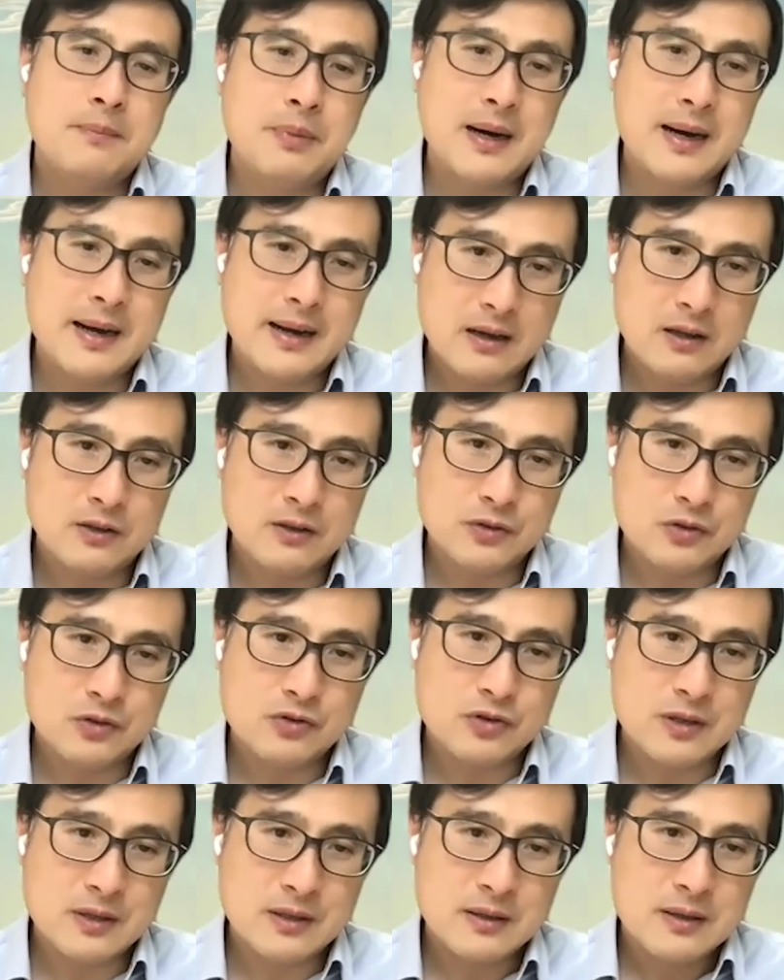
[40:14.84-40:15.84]
by
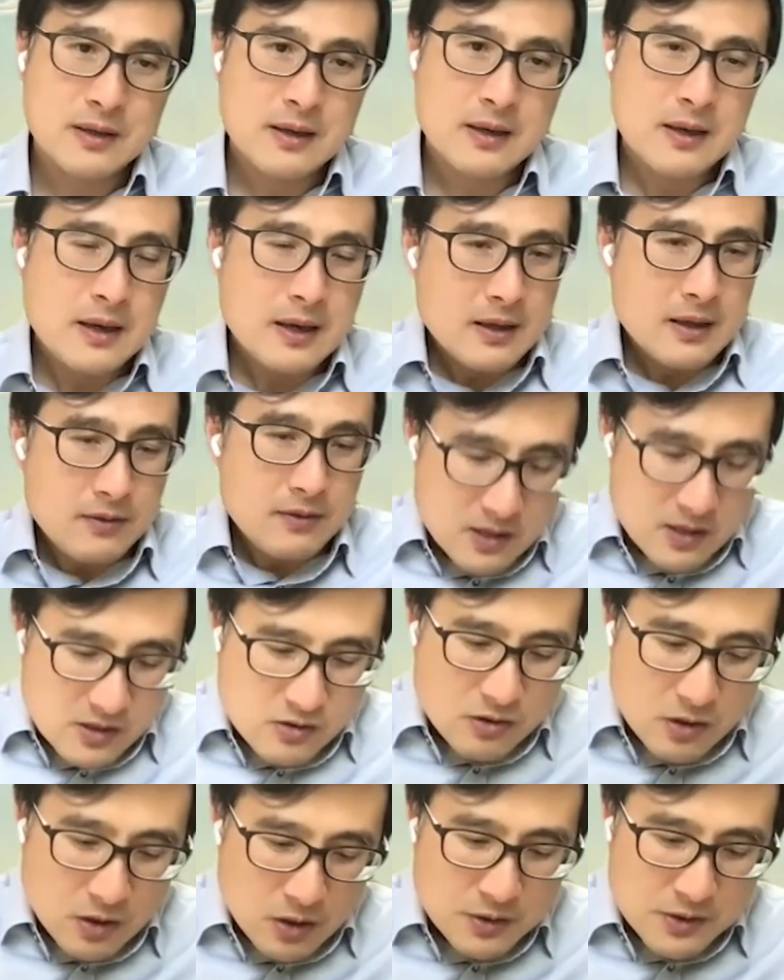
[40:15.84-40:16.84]
L-Nutra.
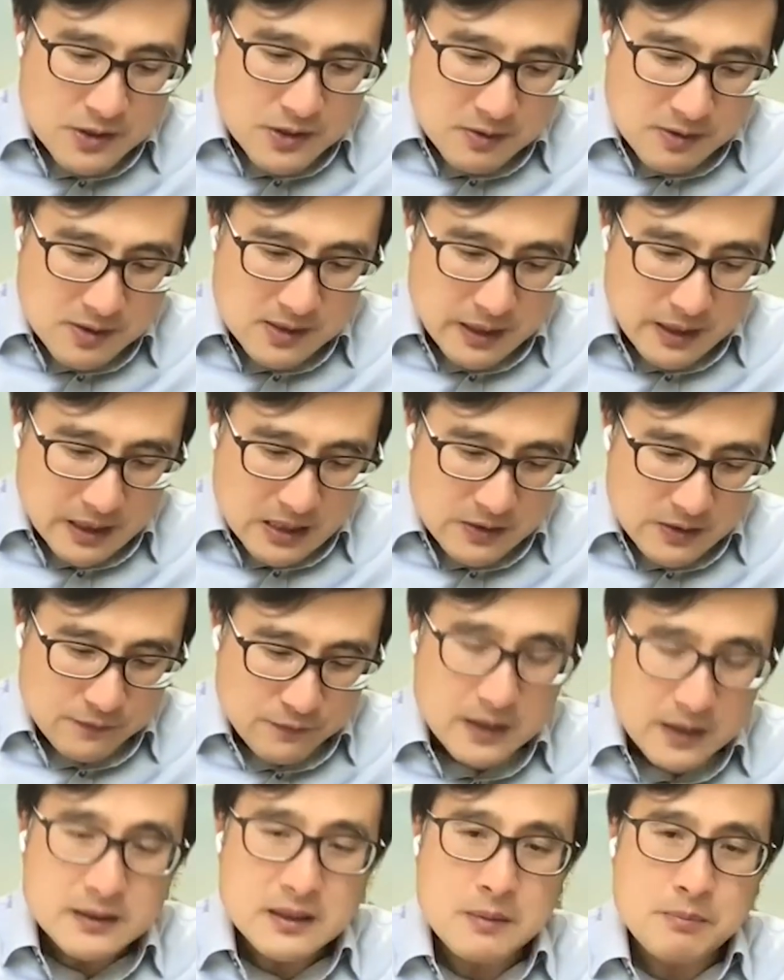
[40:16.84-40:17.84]
These are also
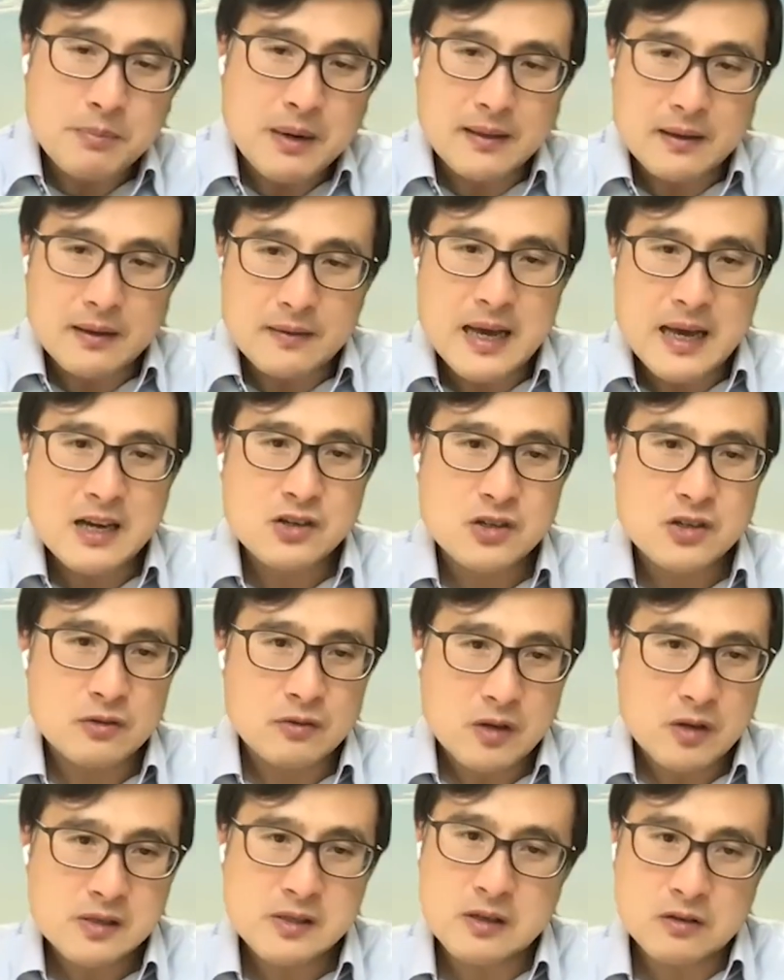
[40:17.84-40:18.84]
studies funded by the
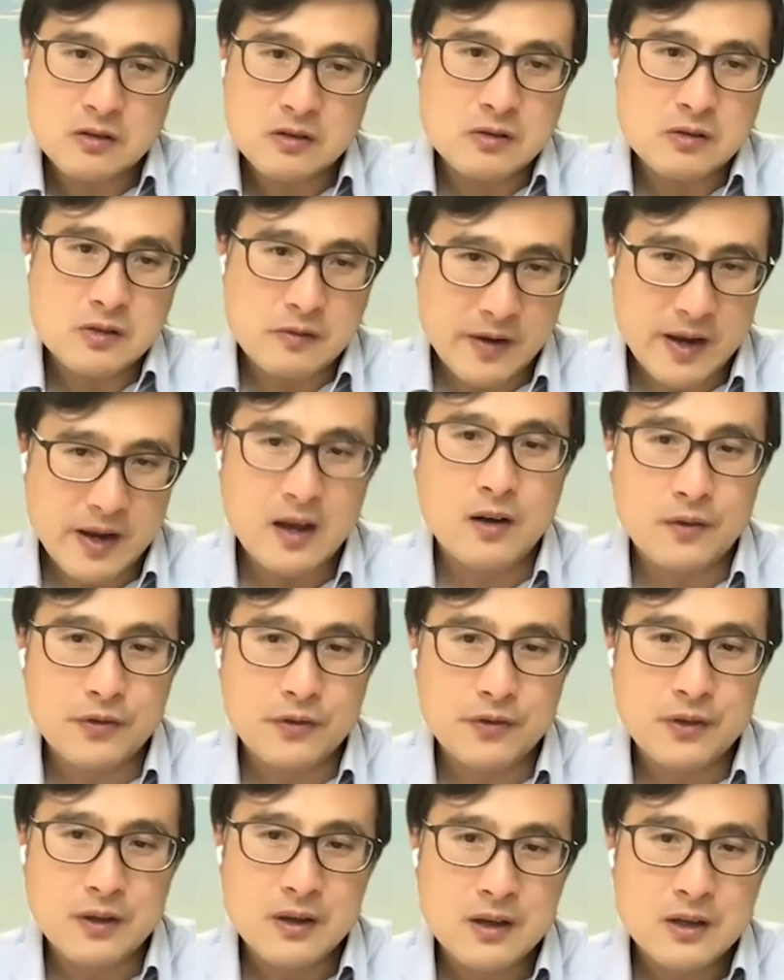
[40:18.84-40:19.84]
National Institutes of
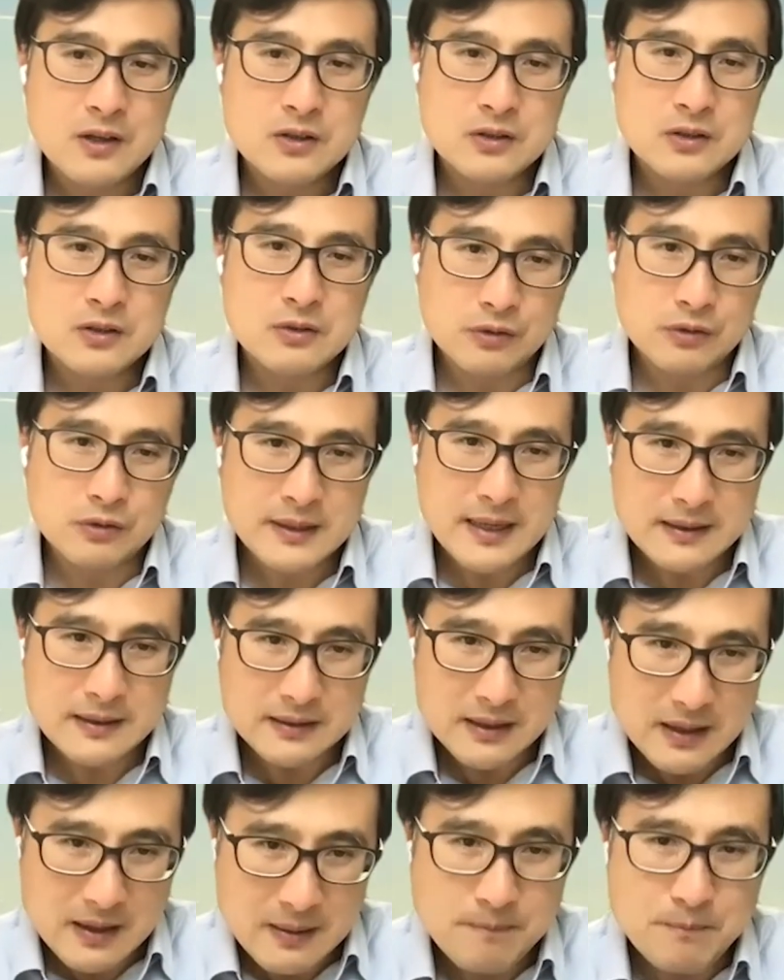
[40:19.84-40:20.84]
Health to
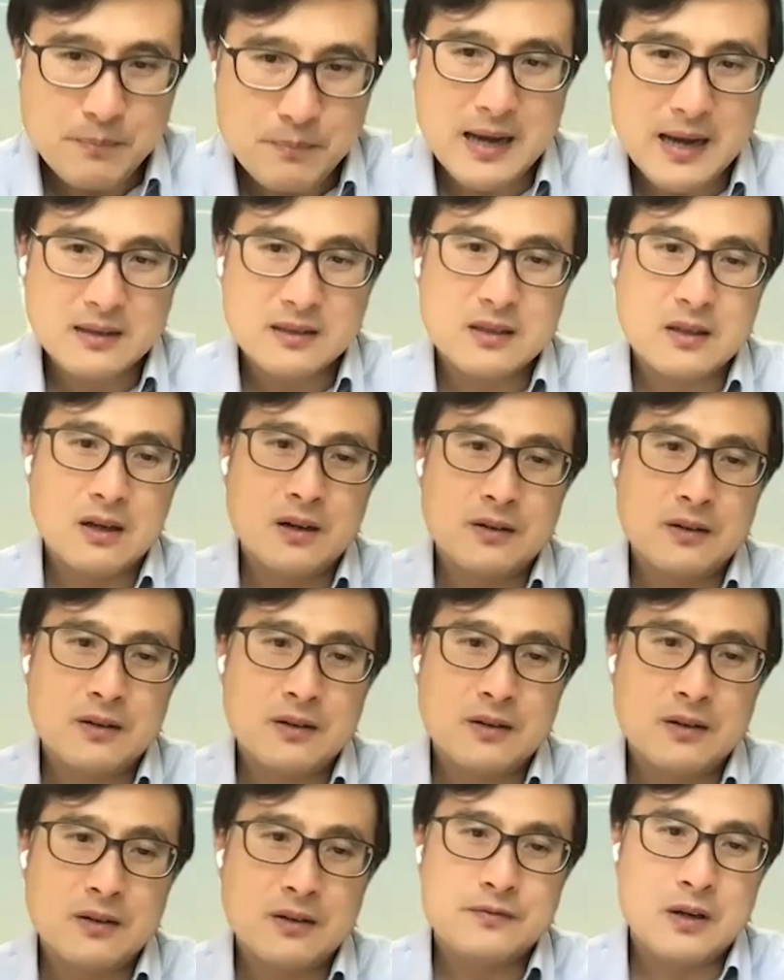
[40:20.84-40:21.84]
look at the impact
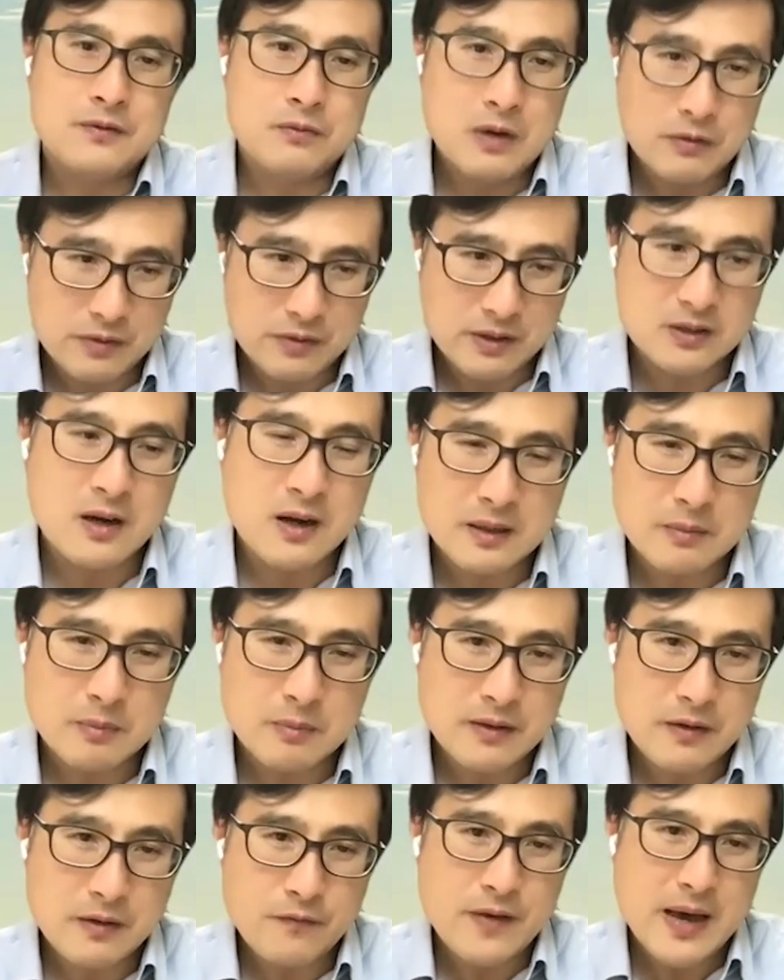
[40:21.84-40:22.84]
of what
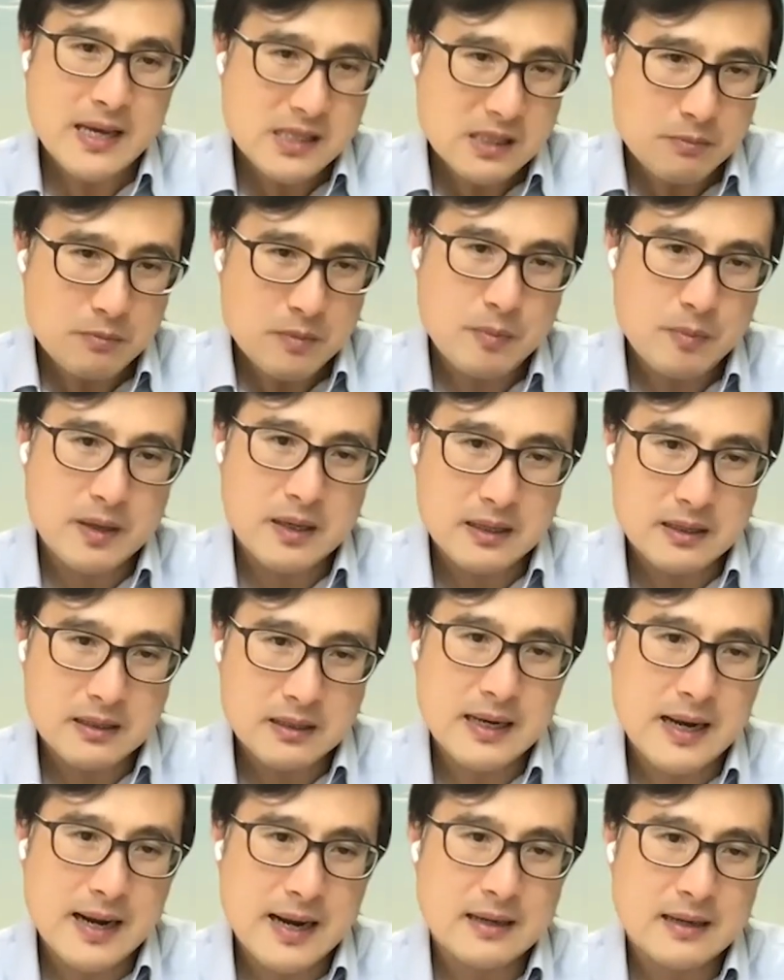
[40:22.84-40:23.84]
we talked about, the fast
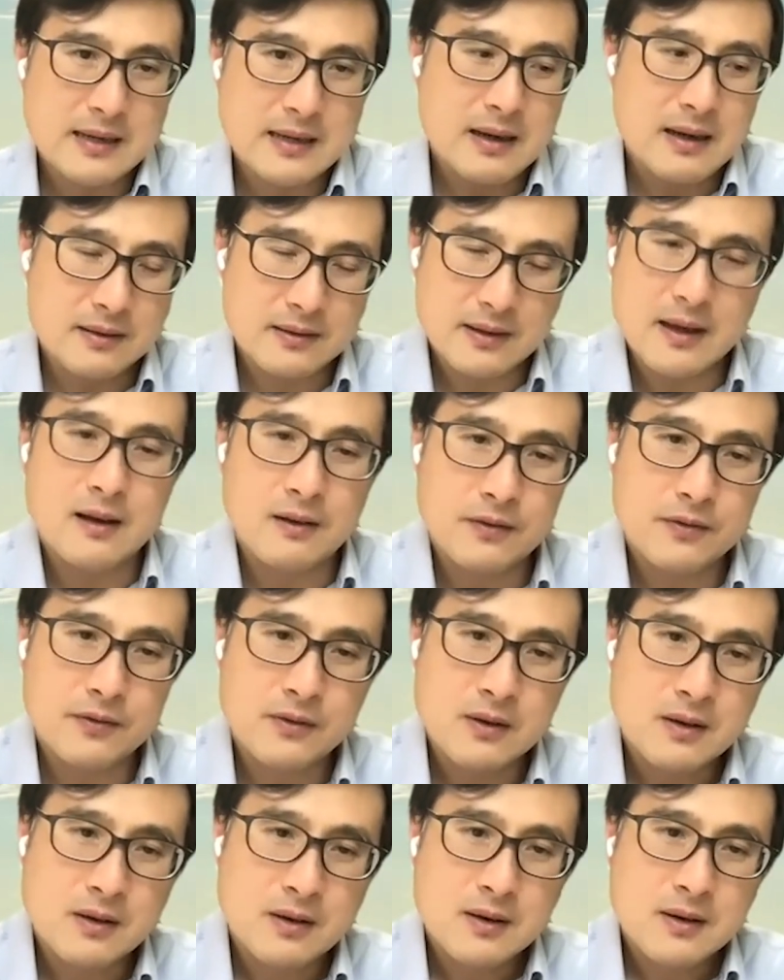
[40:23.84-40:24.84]
intermittent diet on the
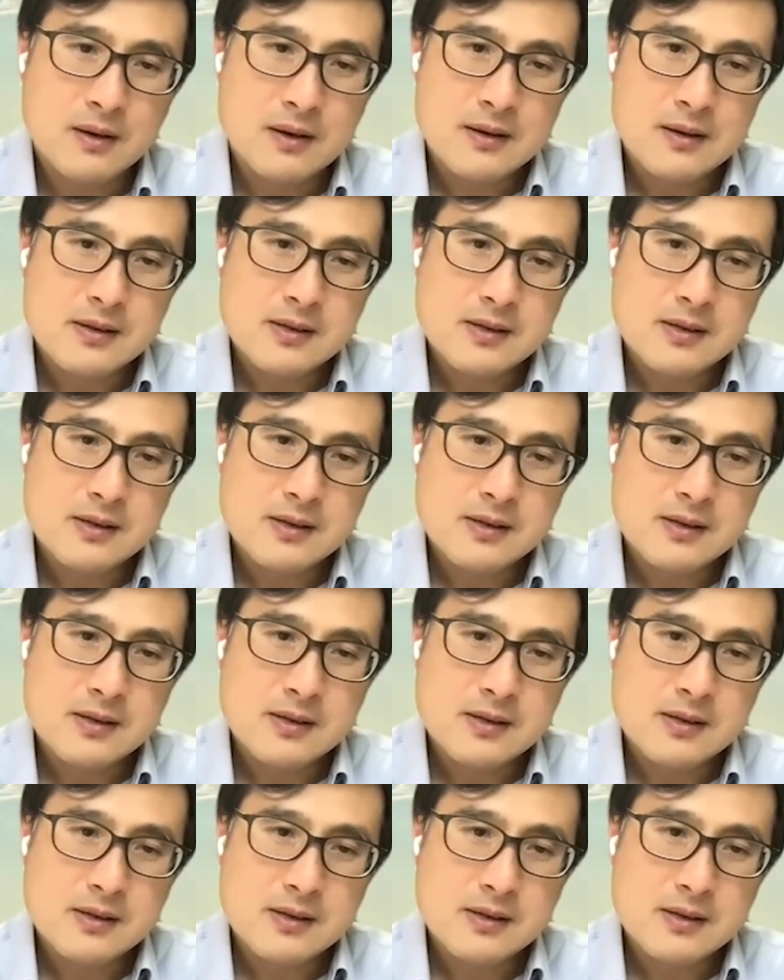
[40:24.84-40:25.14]
health.